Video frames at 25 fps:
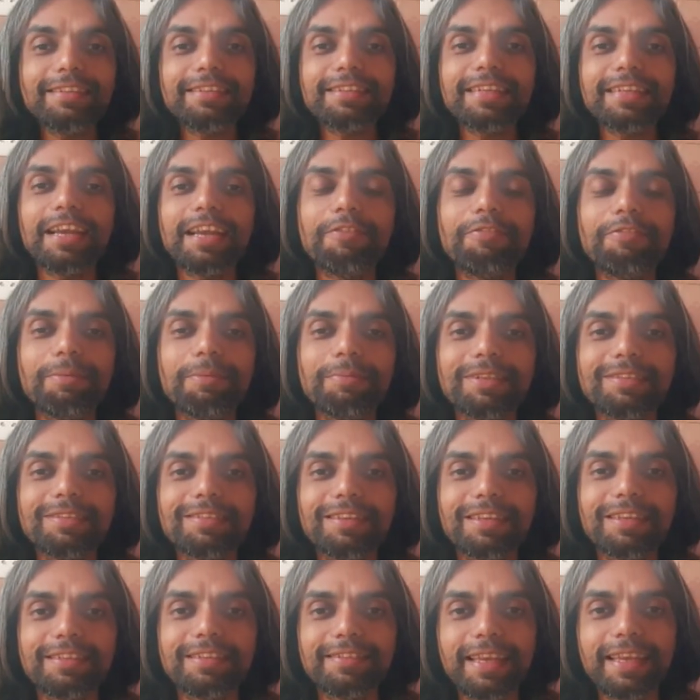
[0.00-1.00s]
Einstein
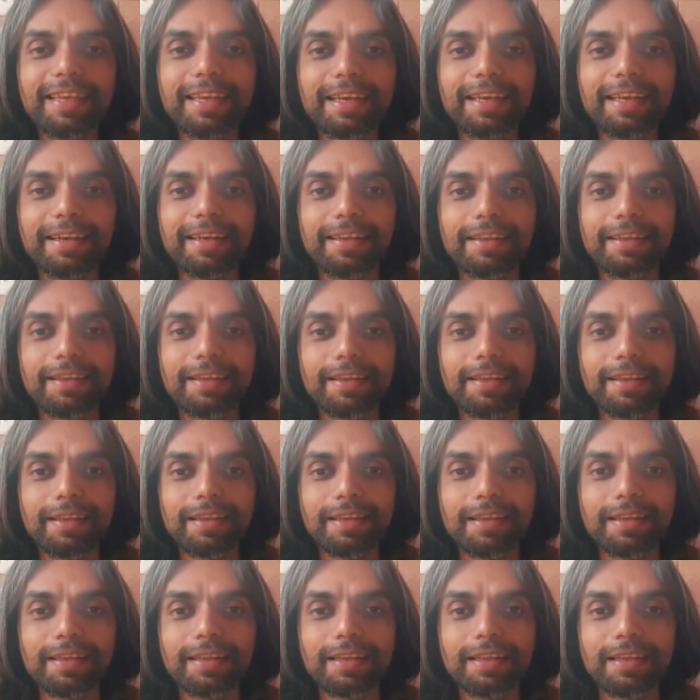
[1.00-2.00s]
famously
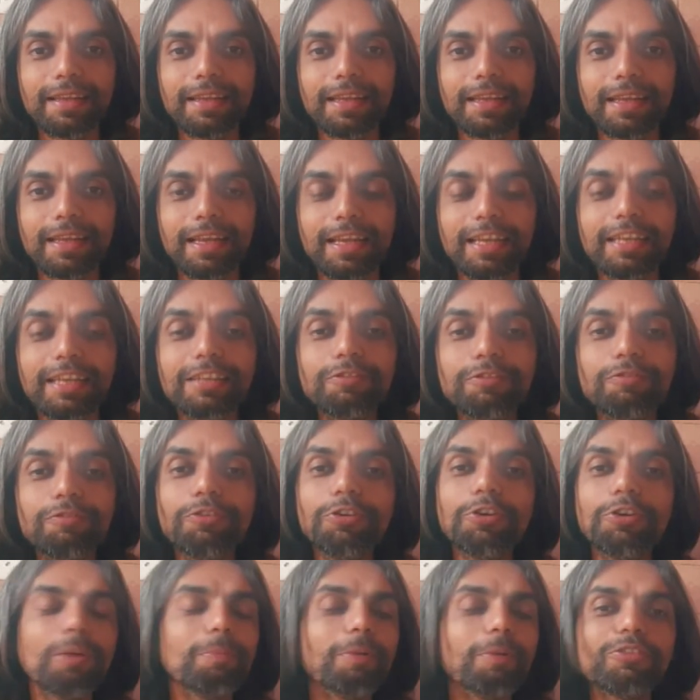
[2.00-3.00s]
said
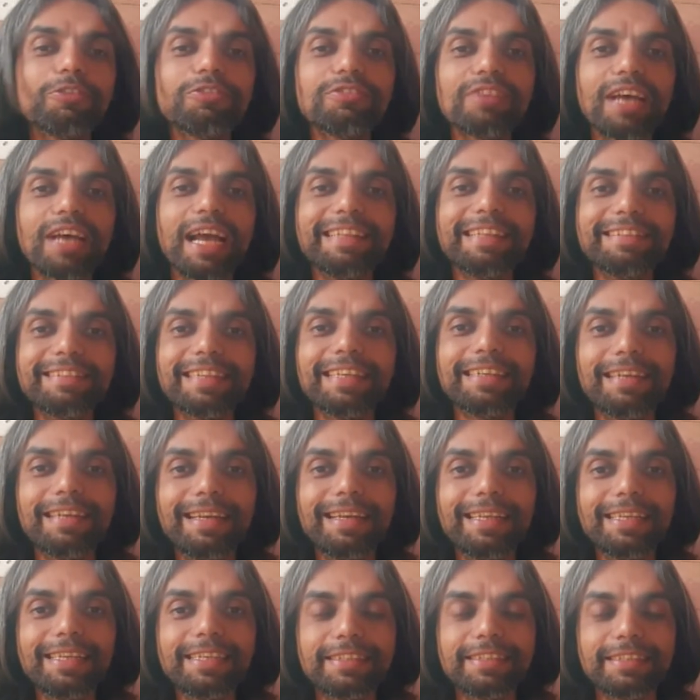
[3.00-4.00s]
his view about
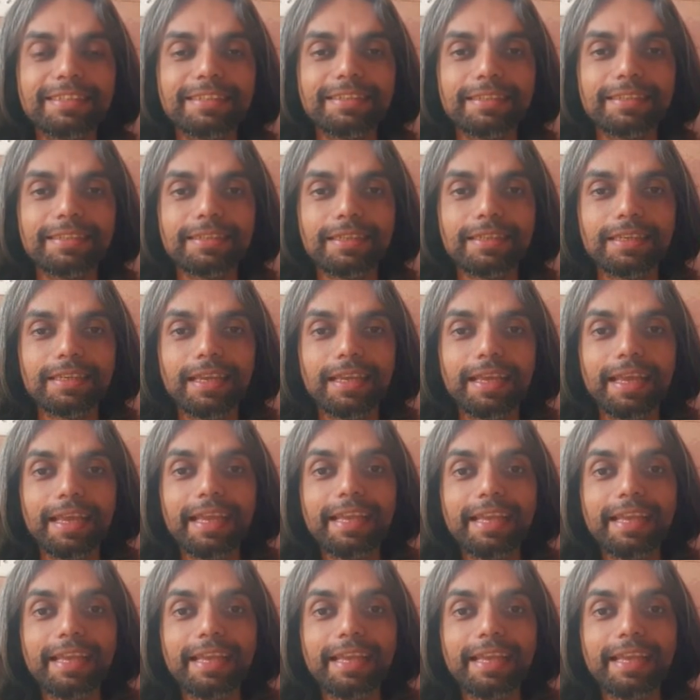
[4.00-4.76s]
science and religion.